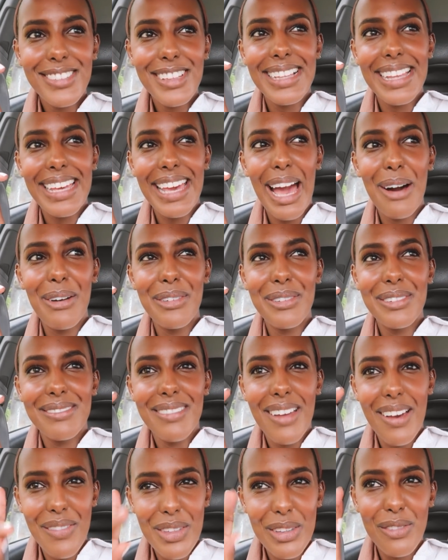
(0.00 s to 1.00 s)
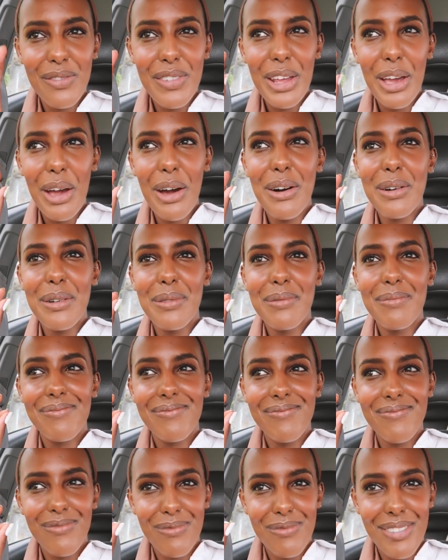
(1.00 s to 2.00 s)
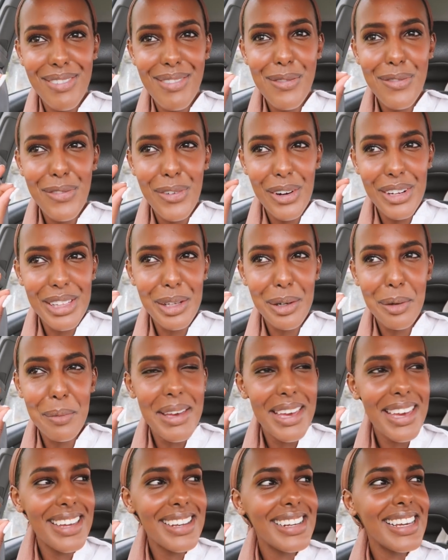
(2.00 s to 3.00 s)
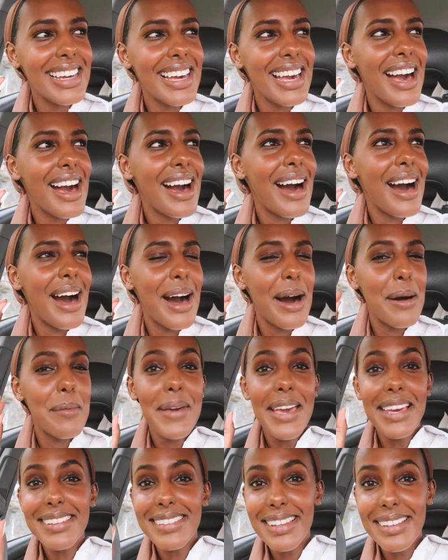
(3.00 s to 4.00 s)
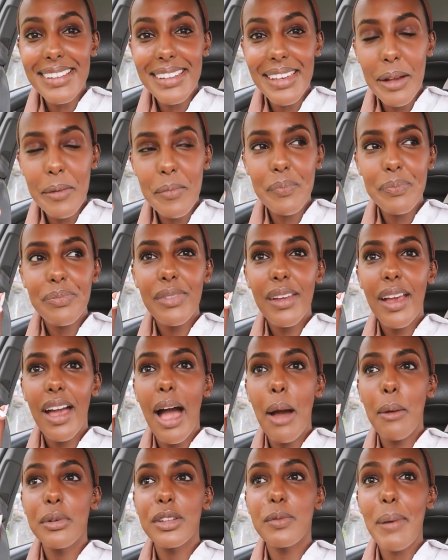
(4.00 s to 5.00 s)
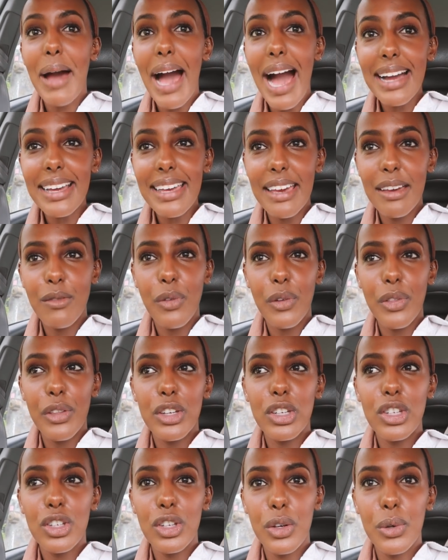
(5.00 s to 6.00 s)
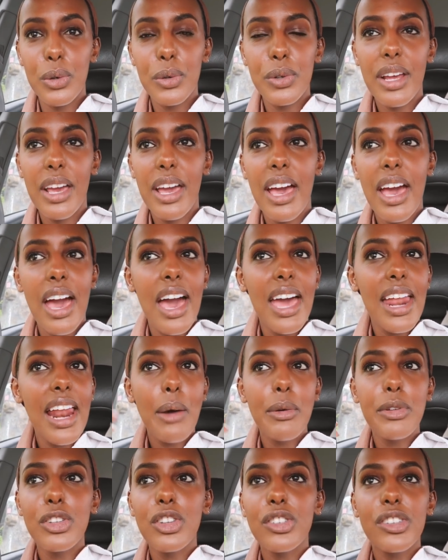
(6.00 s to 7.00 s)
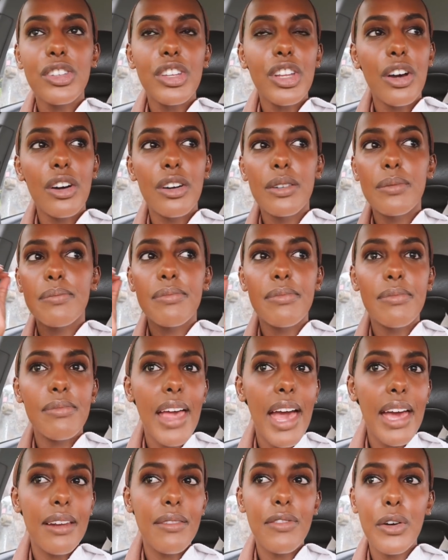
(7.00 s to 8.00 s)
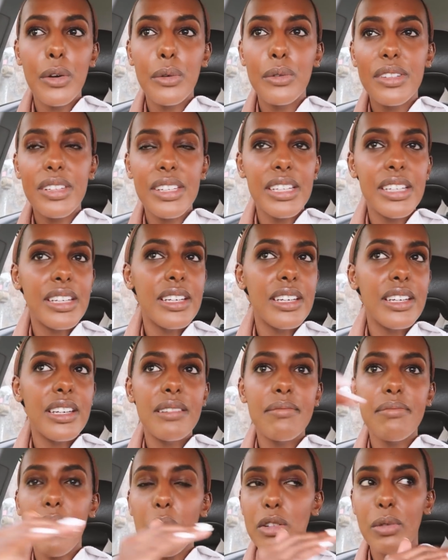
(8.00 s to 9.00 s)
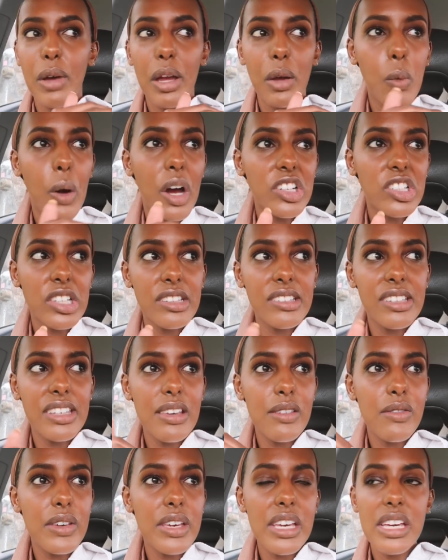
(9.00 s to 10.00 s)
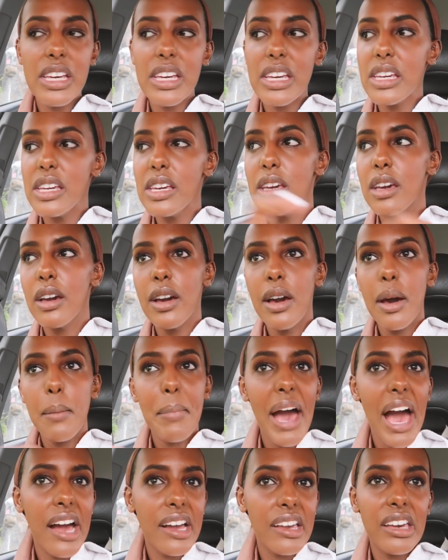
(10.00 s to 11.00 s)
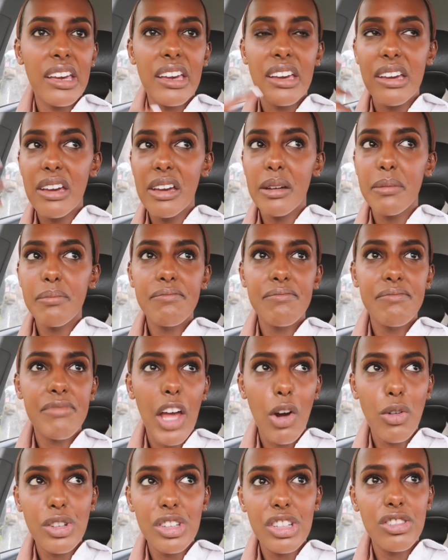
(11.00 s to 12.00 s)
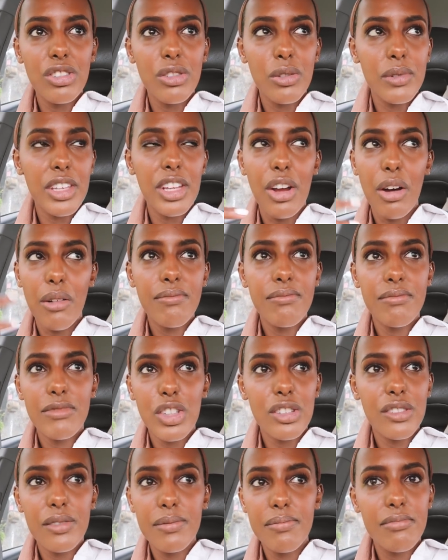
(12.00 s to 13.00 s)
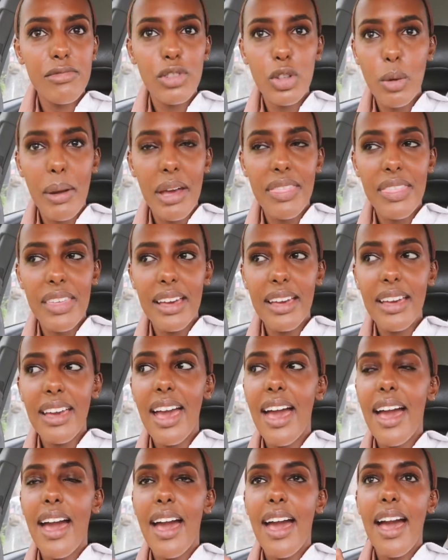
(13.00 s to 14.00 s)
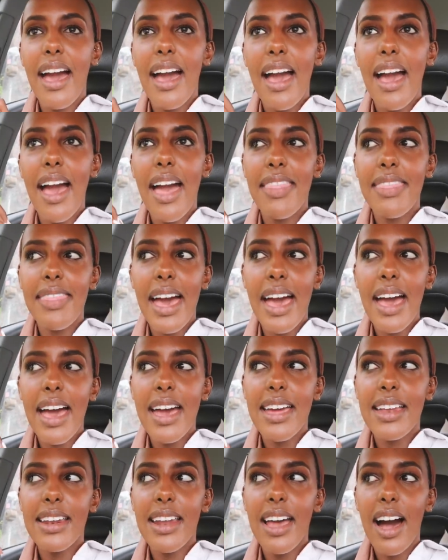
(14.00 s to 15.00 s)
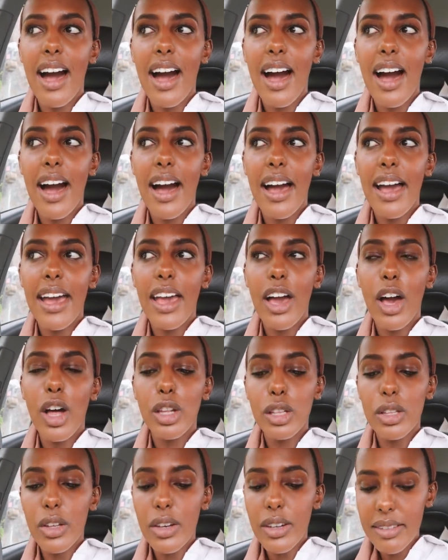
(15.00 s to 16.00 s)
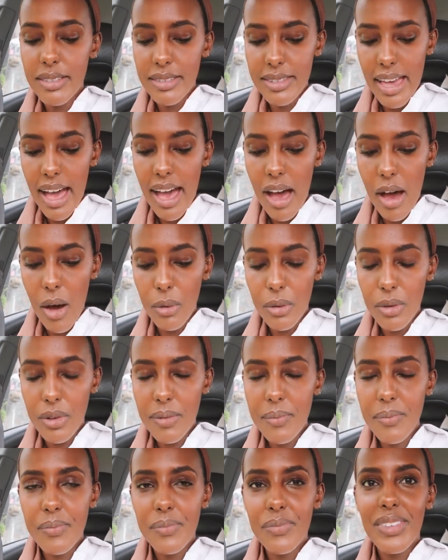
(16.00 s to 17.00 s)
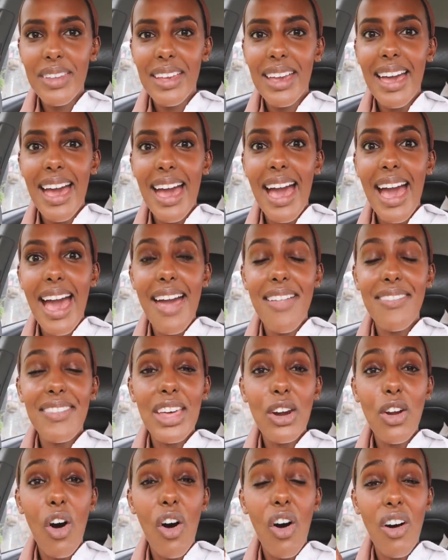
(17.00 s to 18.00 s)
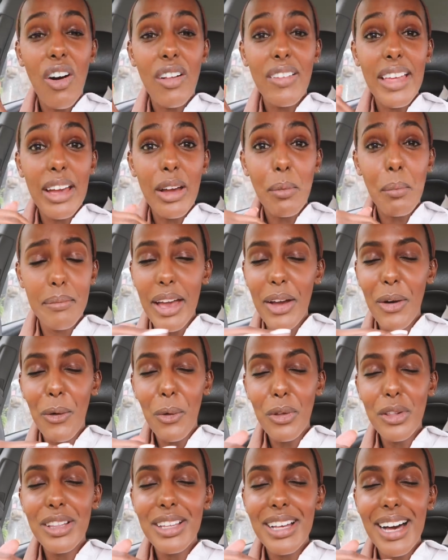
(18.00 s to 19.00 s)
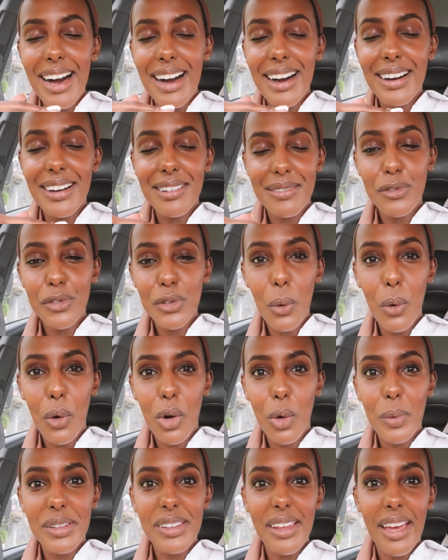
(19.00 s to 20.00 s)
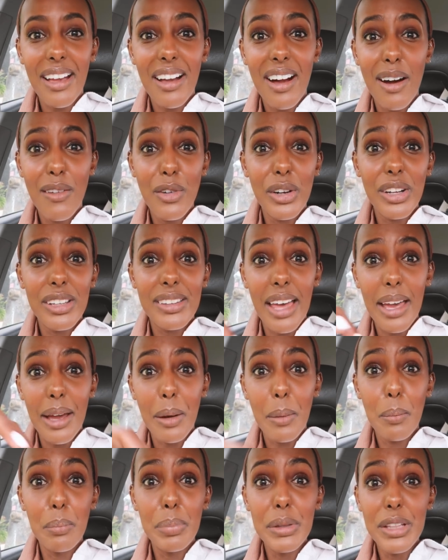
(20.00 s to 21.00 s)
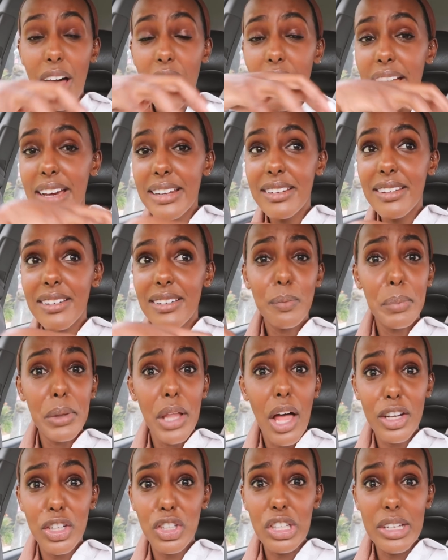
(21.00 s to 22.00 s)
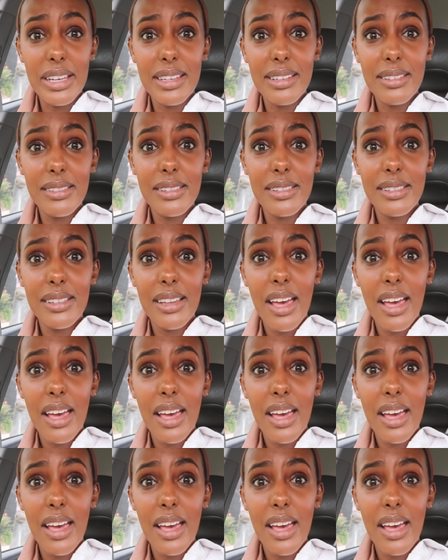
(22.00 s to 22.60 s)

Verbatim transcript: click out of this video for a little bit. Uh, basically, I was packing for the shoot and I was just, you know, headphones in, I was like watching TV, packing, not really do, you know, just do my thing. And then I look down and then like my whole uh, floor was like covered in like blood splotches